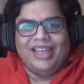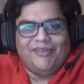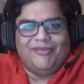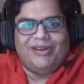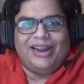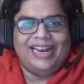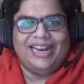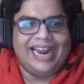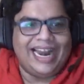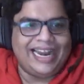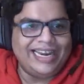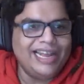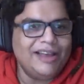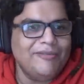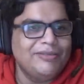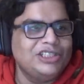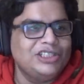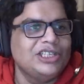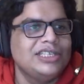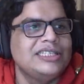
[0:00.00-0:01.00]
We had an idea,
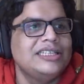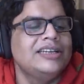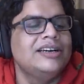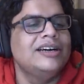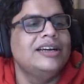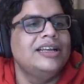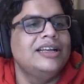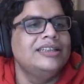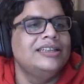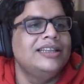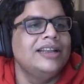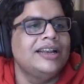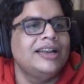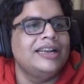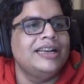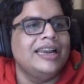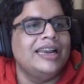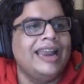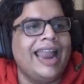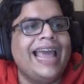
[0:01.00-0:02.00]
which is the
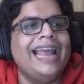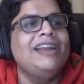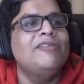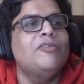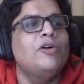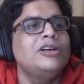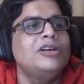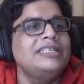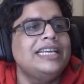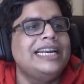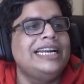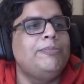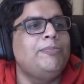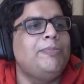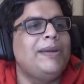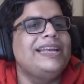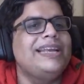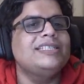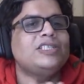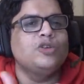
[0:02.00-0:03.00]
line was, it
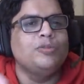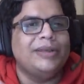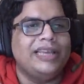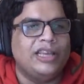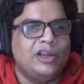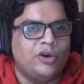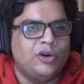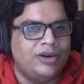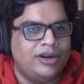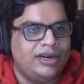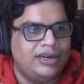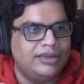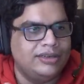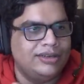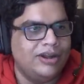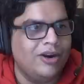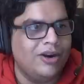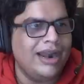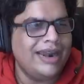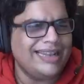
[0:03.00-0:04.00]
pays to be good.
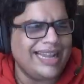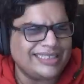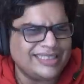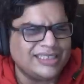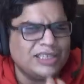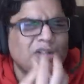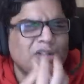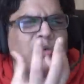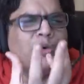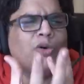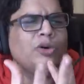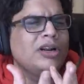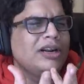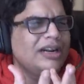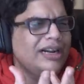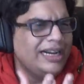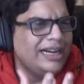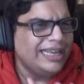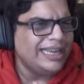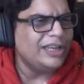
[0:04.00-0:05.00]
All right. That's the core,
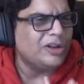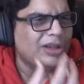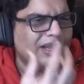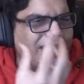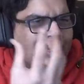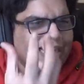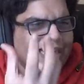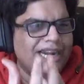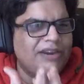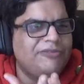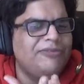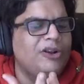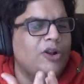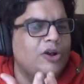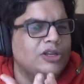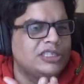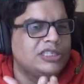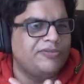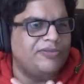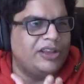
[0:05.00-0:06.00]
you know, the Cred
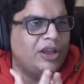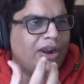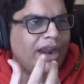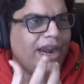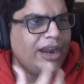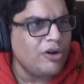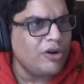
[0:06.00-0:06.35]
philosophy. All right.